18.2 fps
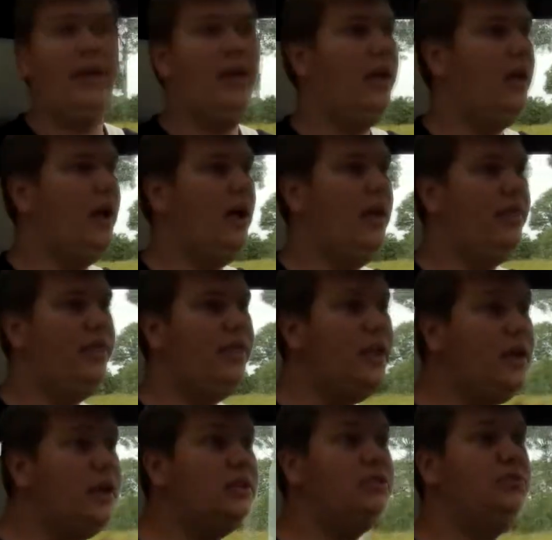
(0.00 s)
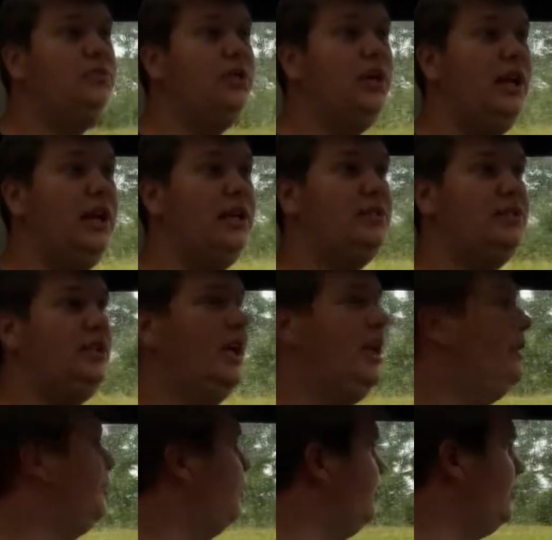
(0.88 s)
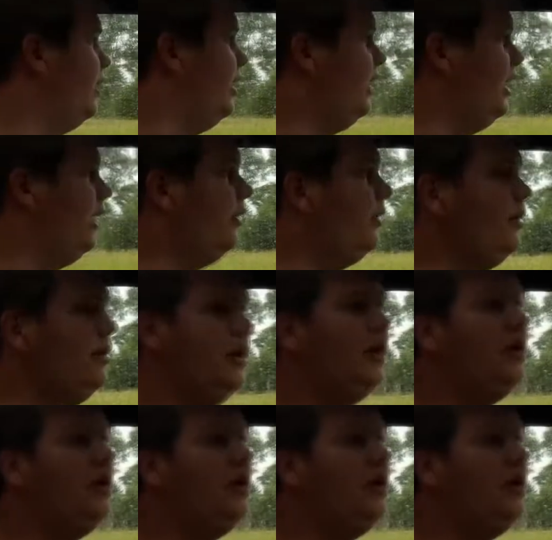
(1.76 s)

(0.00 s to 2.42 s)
I think it's really stable right now.